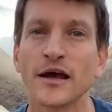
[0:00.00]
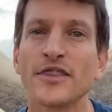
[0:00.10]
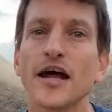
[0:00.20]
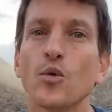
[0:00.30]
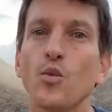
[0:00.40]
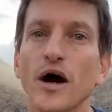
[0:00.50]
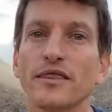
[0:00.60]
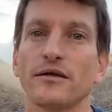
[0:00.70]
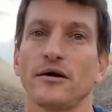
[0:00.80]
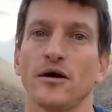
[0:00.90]
then what
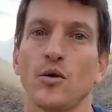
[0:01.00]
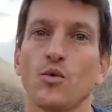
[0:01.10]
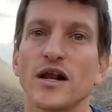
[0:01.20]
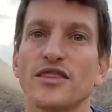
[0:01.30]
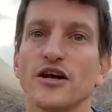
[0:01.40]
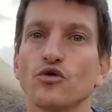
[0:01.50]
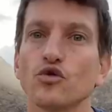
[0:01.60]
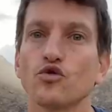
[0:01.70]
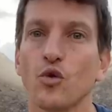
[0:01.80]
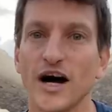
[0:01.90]
will they
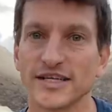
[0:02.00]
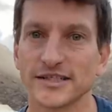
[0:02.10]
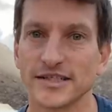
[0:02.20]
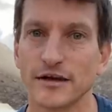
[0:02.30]
do to us